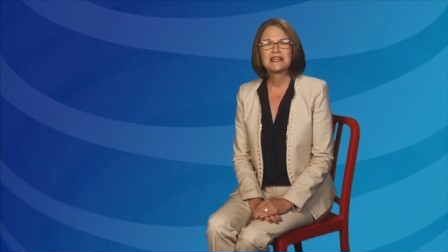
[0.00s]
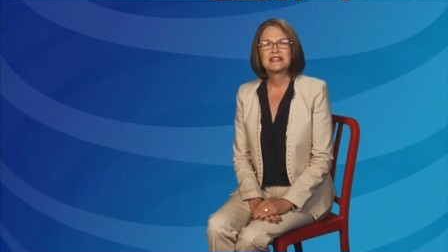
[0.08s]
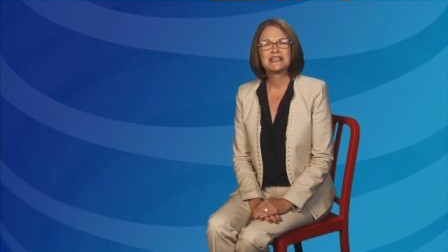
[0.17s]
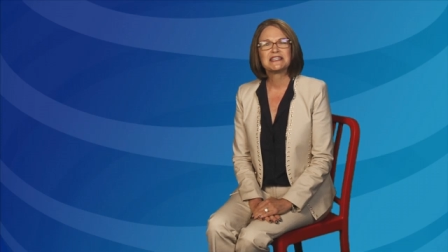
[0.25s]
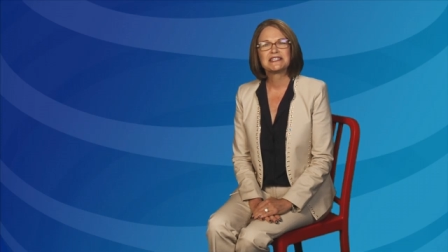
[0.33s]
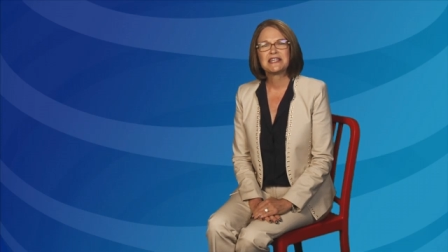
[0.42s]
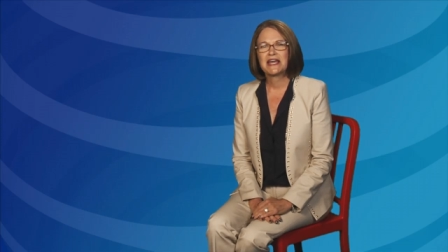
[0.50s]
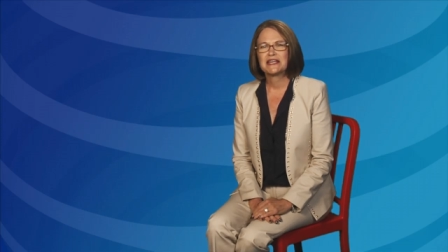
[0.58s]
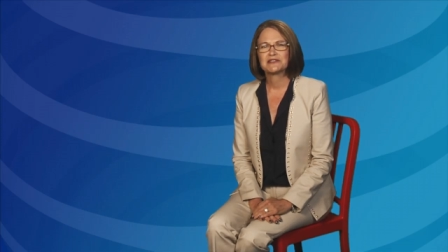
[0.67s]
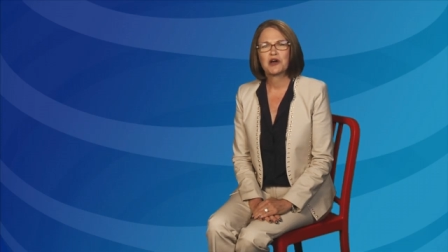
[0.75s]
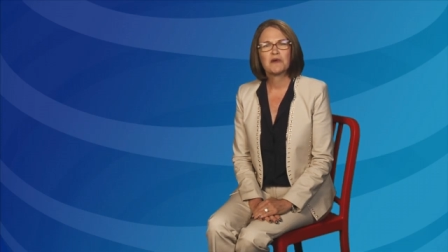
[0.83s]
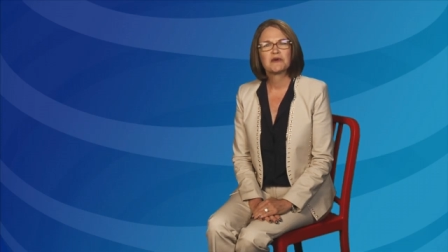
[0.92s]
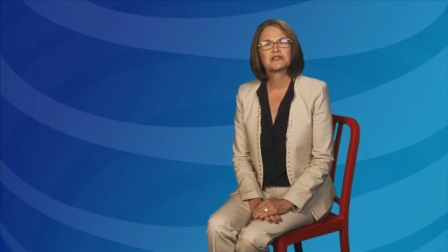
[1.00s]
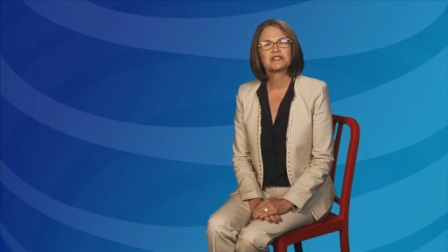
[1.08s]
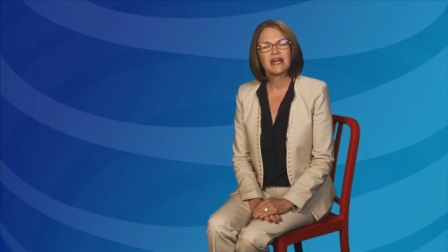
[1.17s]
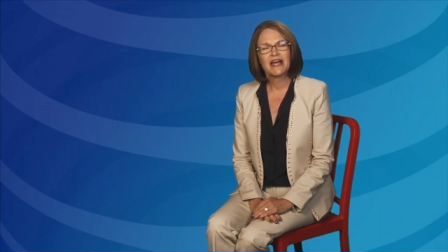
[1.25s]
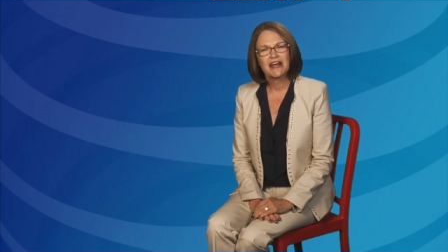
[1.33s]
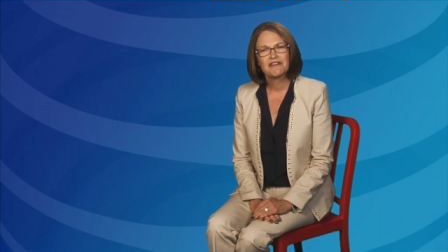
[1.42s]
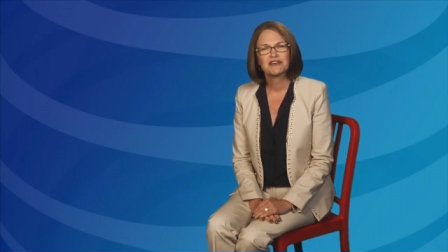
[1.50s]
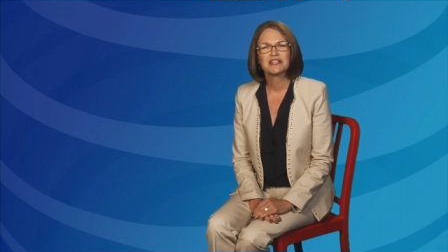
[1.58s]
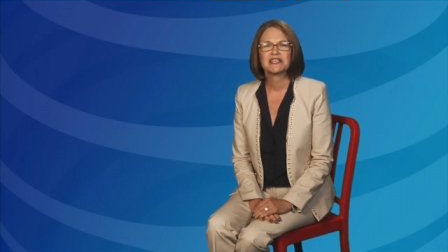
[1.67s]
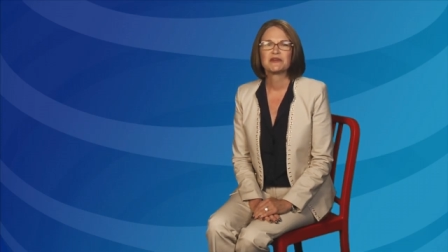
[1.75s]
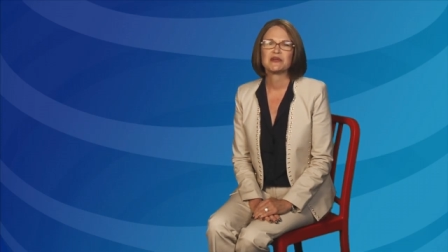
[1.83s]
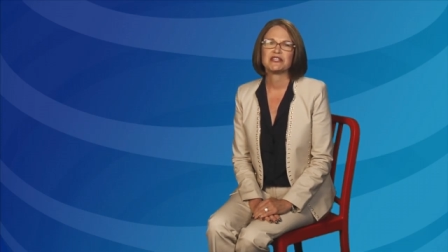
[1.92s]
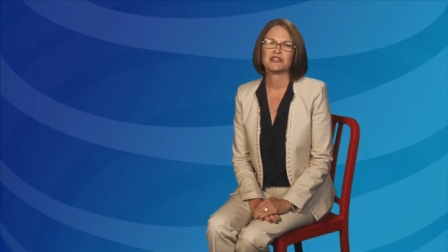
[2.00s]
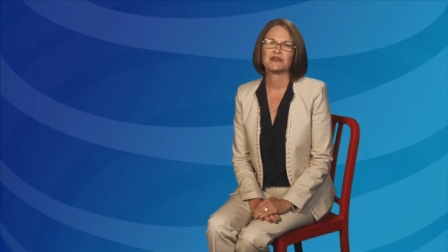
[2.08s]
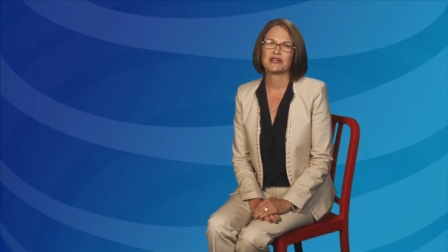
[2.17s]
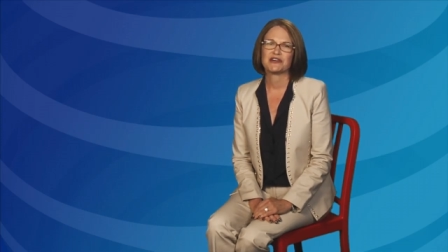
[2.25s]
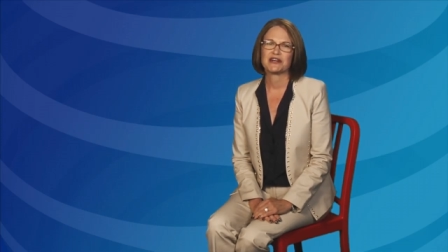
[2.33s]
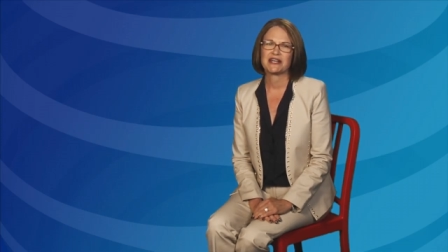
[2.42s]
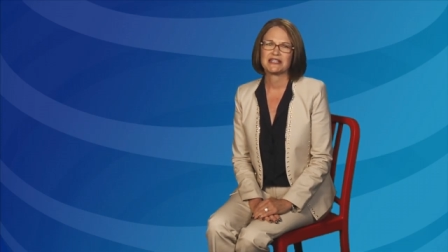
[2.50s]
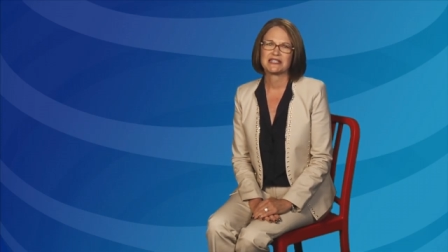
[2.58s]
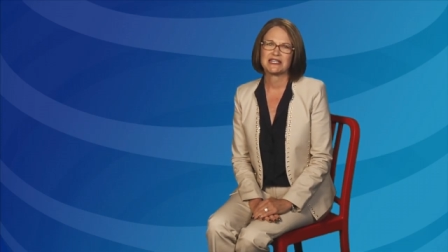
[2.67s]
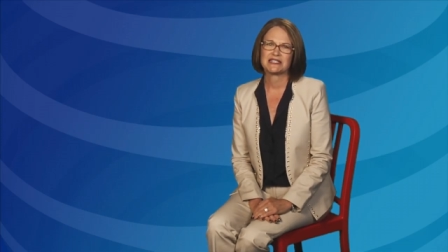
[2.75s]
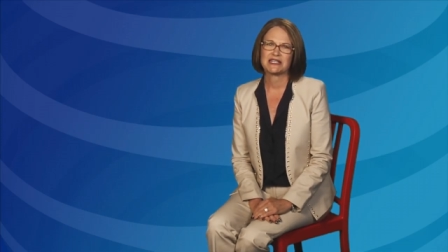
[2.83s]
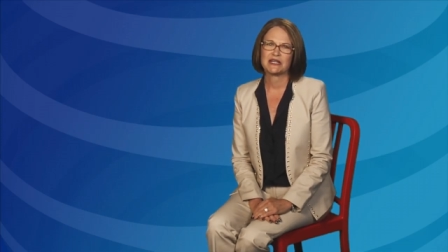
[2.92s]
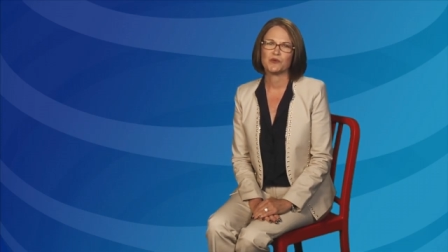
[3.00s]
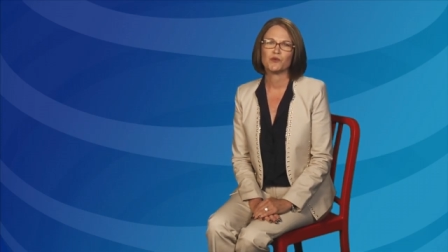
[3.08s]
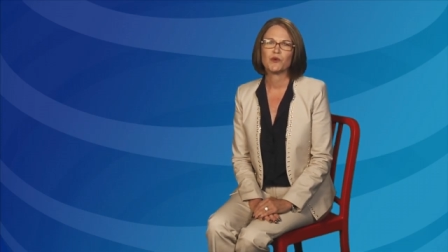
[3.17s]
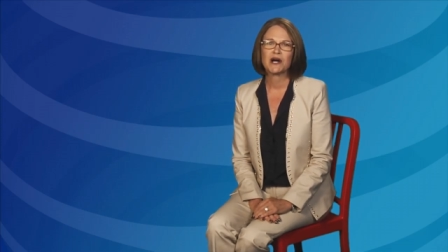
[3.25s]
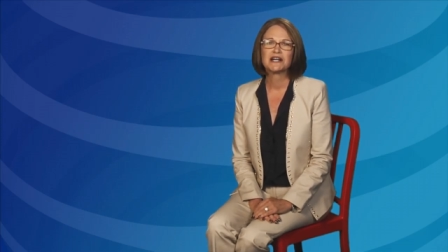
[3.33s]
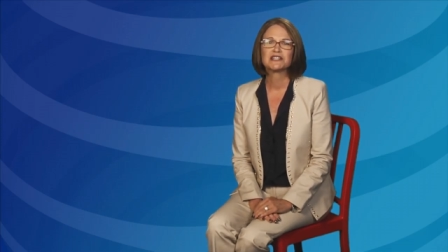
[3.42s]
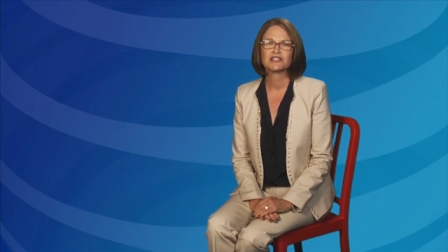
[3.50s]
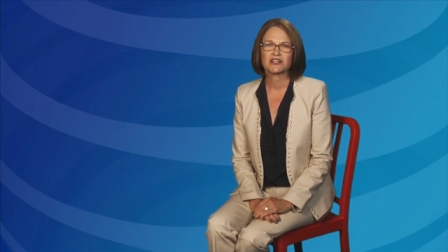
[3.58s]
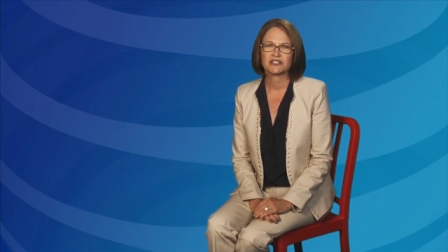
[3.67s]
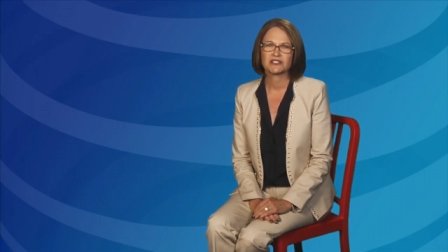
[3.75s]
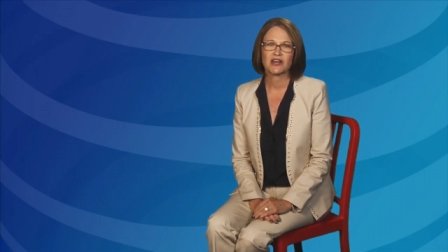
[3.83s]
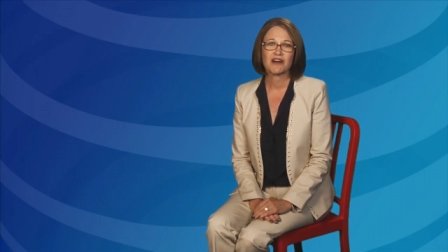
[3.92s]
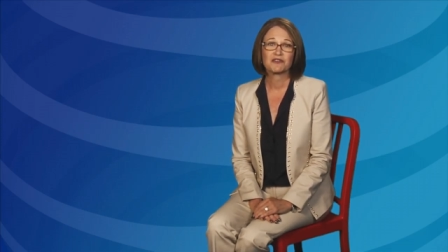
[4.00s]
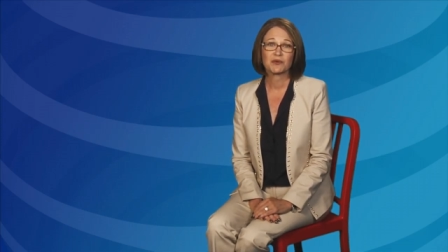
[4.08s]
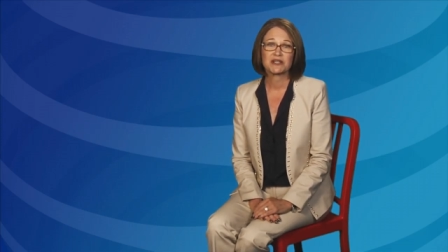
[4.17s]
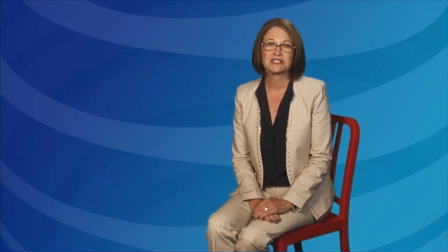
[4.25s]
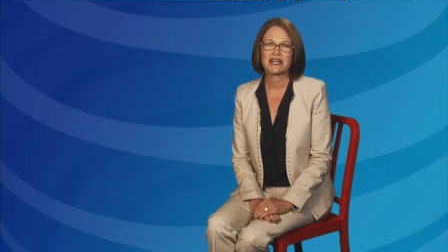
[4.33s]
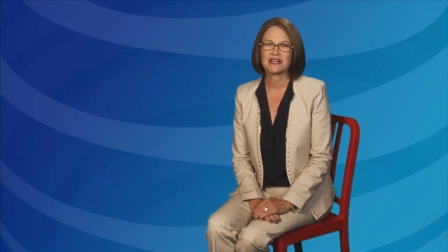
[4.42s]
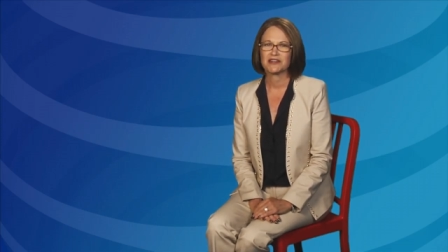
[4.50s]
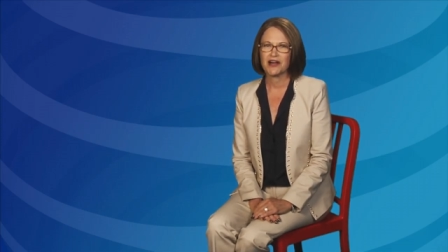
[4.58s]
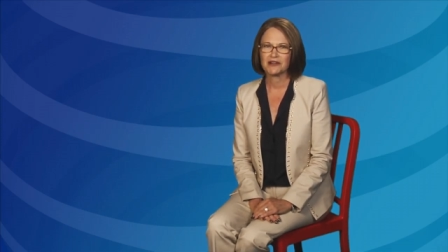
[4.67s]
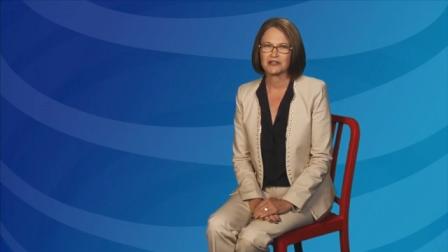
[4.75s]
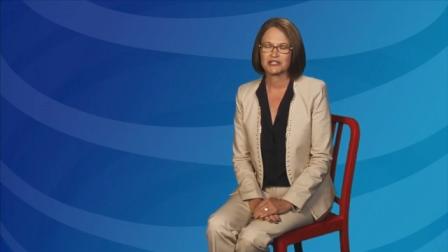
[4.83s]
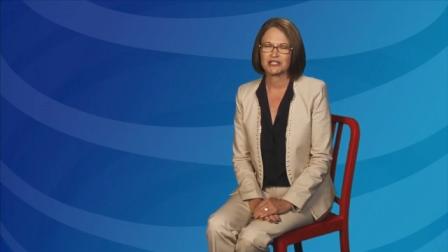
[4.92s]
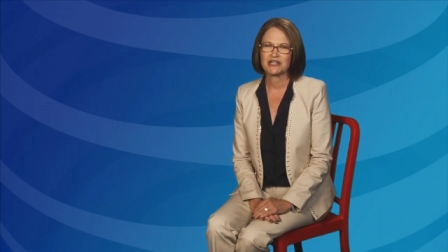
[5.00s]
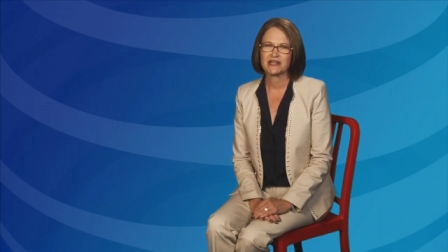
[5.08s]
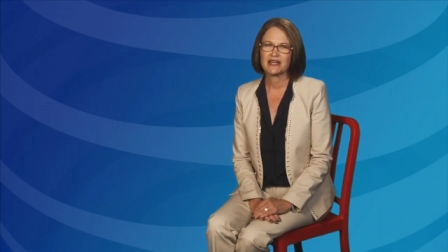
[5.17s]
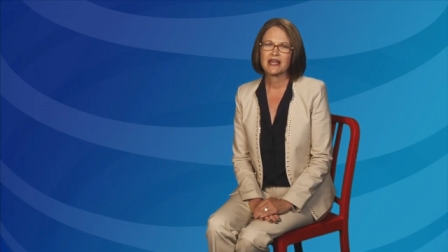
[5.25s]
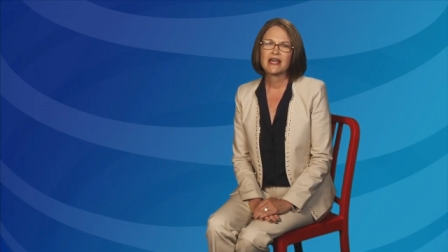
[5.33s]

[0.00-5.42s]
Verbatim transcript: These days, almost everything we do here at AT&T runs on software technology,